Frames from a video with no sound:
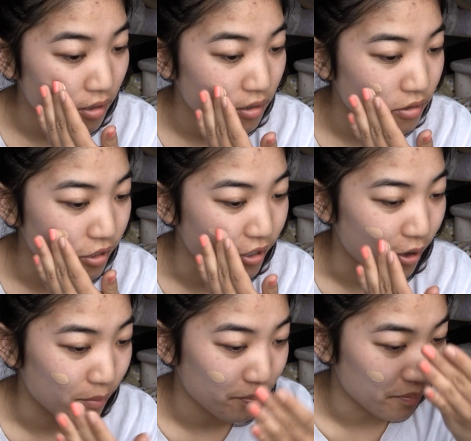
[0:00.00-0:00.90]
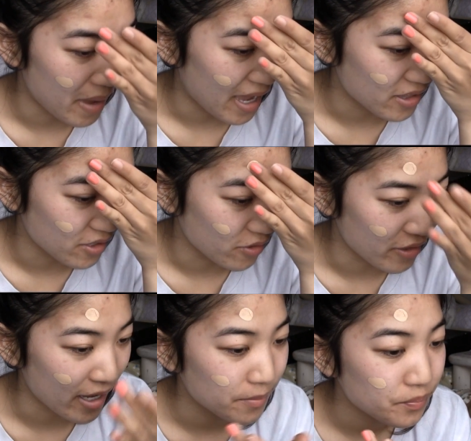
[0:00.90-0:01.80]
So, you know, math and all
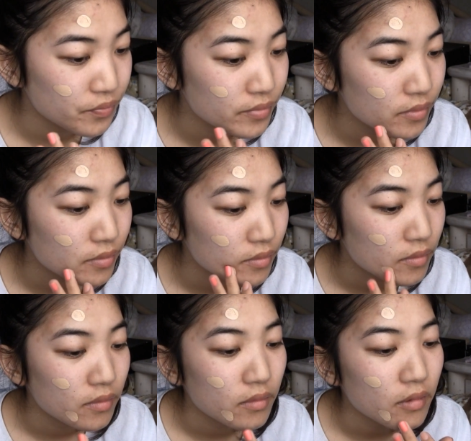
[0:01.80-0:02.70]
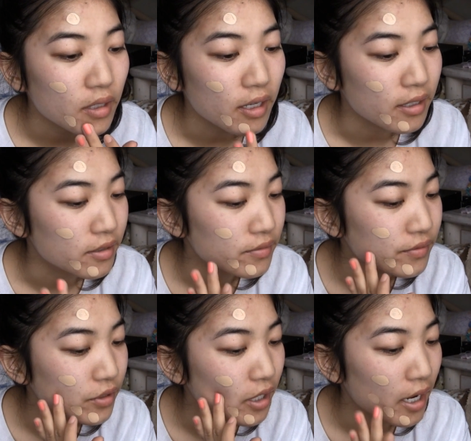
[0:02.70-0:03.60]
that. And
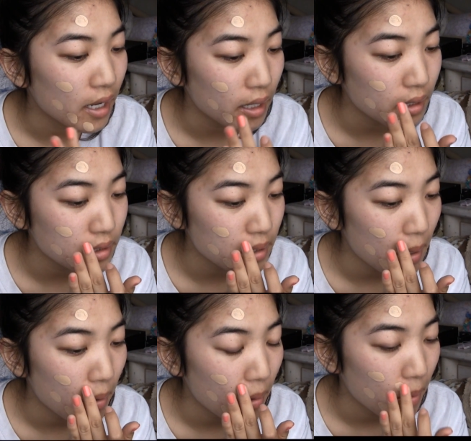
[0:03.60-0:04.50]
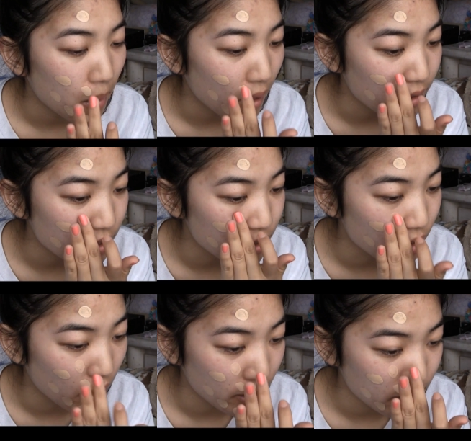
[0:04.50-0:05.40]
for hands, I just
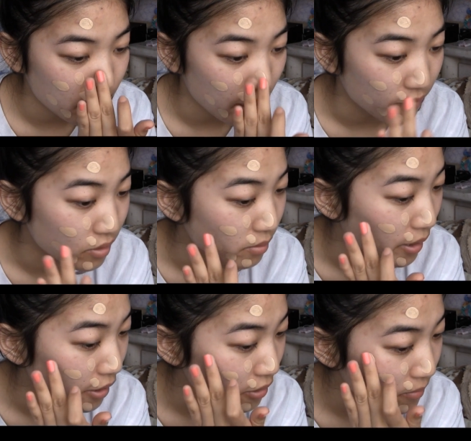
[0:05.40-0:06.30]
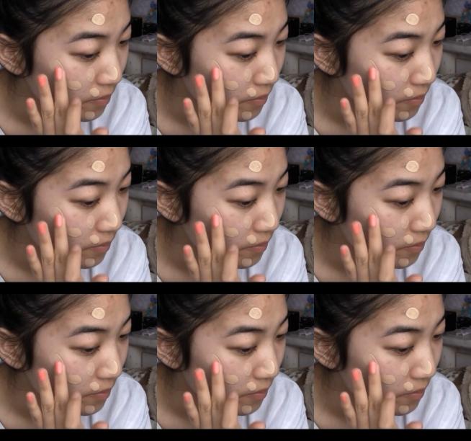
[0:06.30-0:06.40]
dot it everywhere,